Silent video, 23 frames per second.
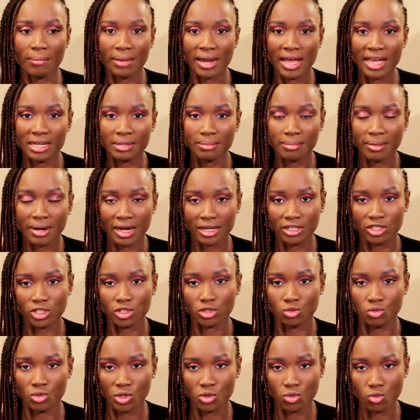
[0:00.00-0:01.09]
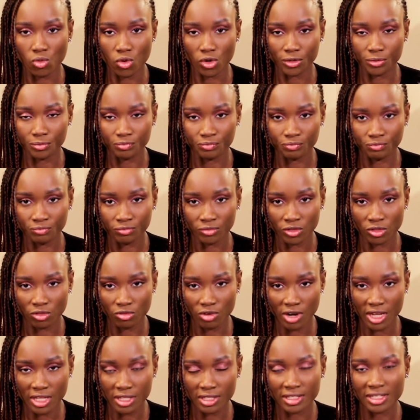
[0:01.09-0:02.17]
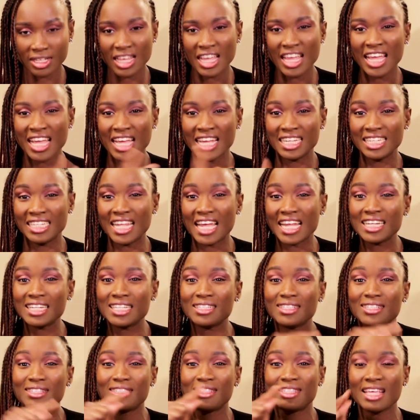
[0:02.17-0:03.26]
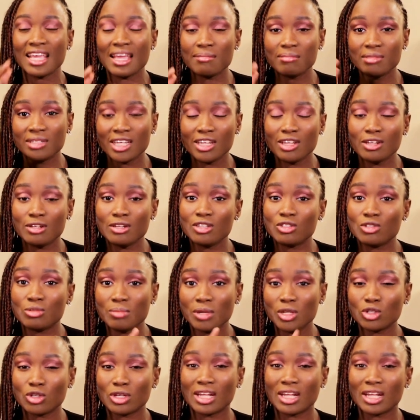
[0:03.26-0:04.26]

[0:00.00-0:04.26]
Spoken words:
apply the patch week one, right? Then the same day, you need to make